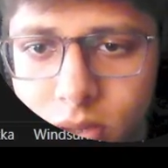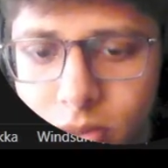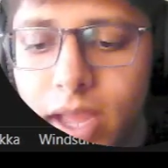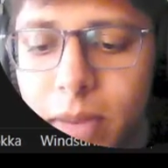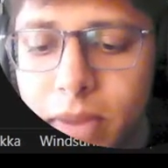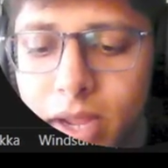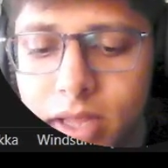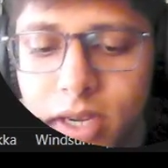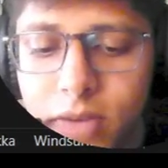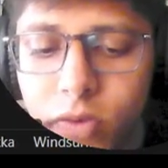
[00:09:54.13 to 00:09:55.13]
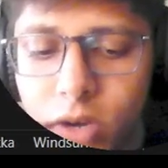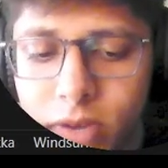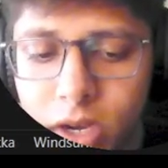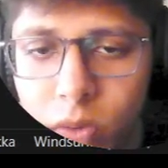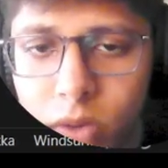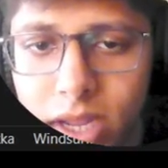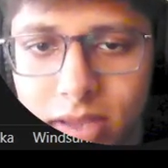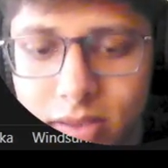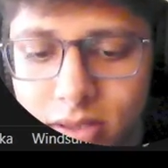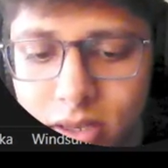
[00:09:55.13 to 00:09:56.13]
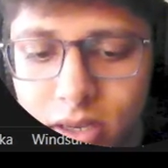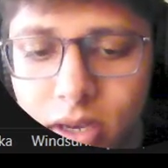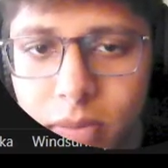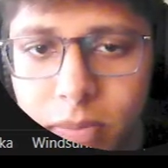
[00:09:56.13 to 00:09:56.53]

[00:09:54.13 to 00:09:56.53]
make their default value as none